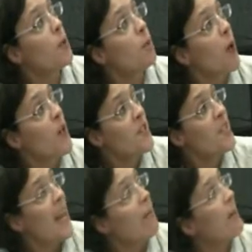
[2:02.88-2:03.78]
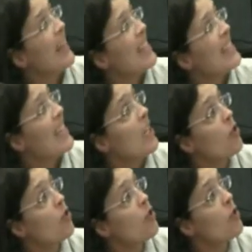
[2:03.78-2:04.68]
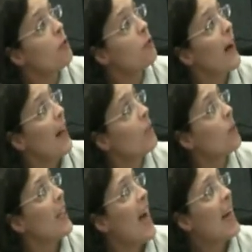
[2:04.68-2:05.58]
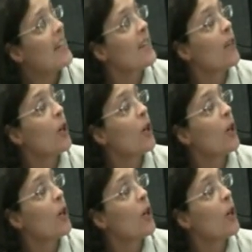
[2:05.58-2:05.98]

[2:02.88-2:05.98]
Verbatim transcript: a person's ability to do valuable acts